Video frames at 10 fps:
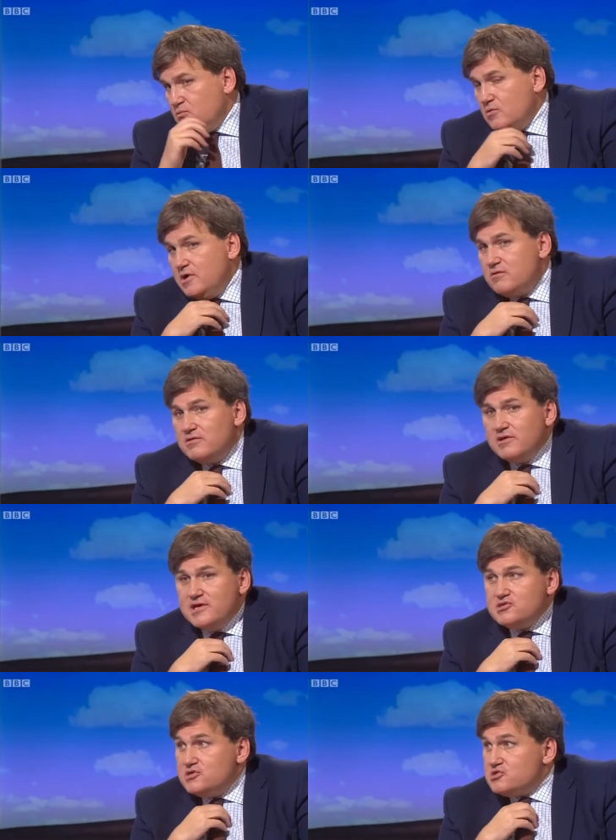Well, I don't think
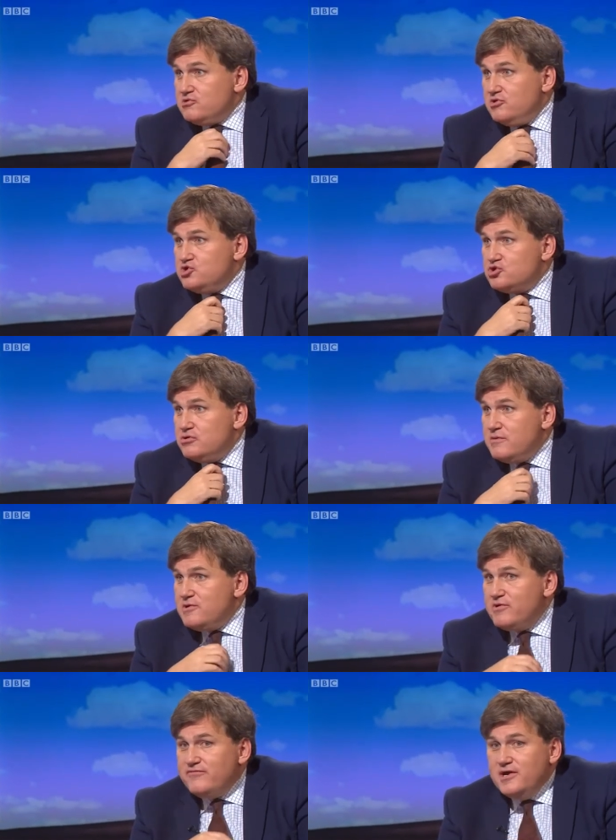that's necessarily true. I
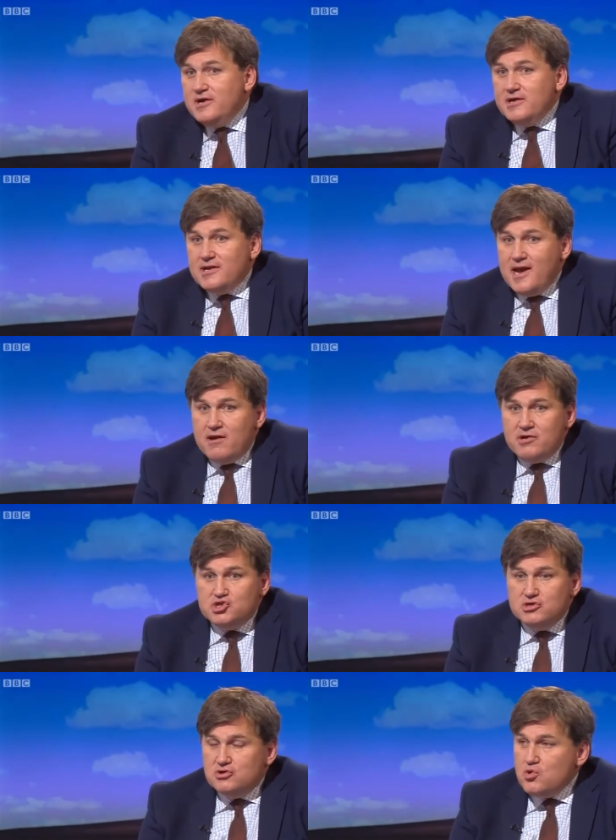mean, we've now
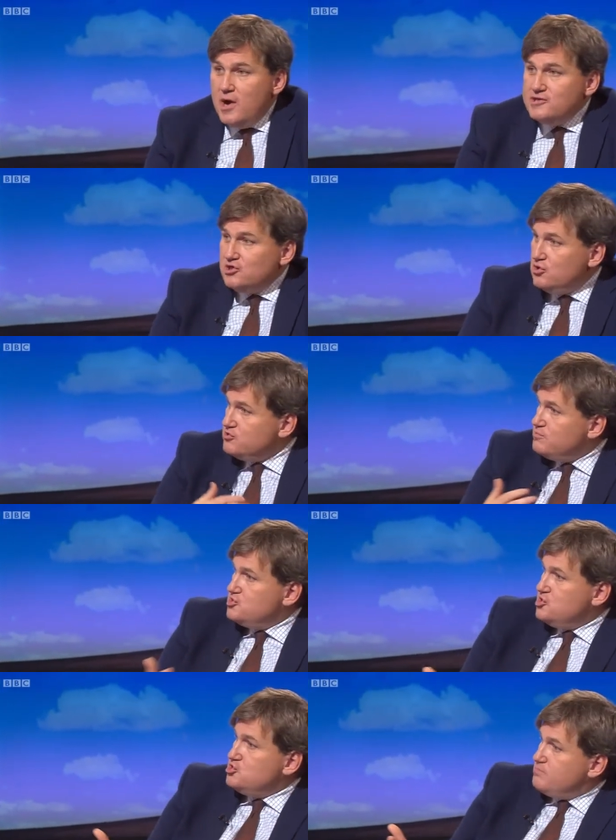issued quite a lot of
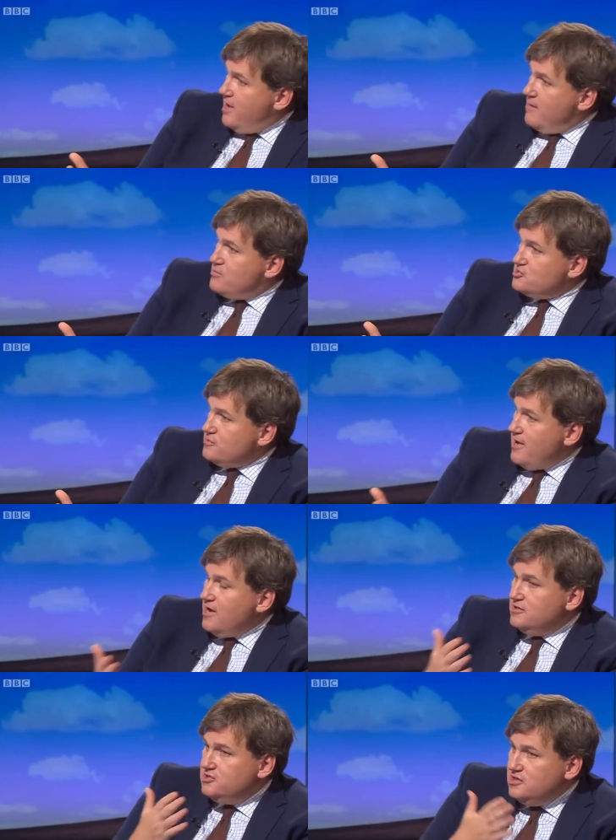position papers
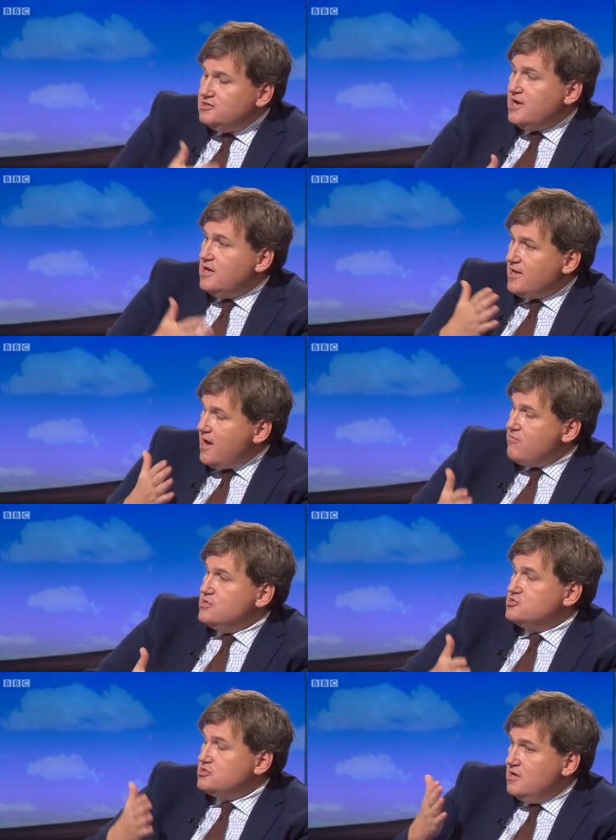about detailed
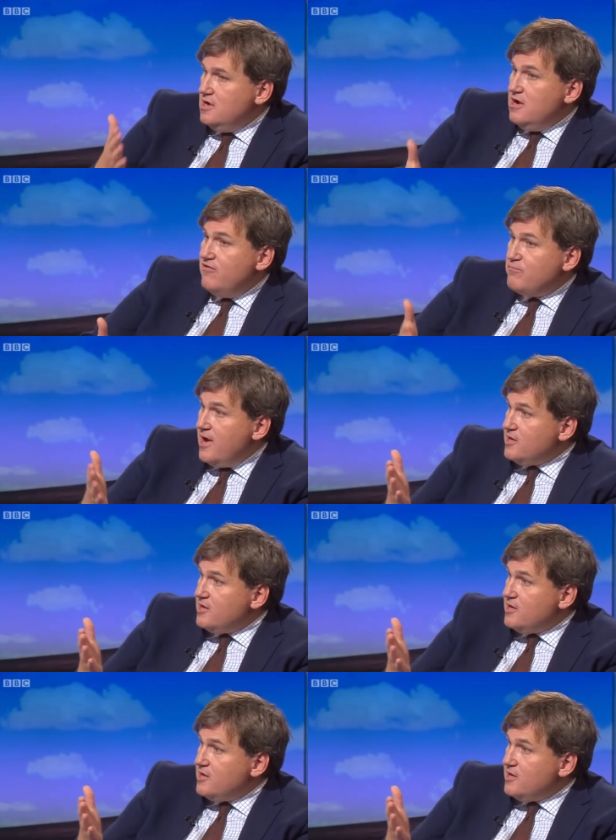areas of Brexit.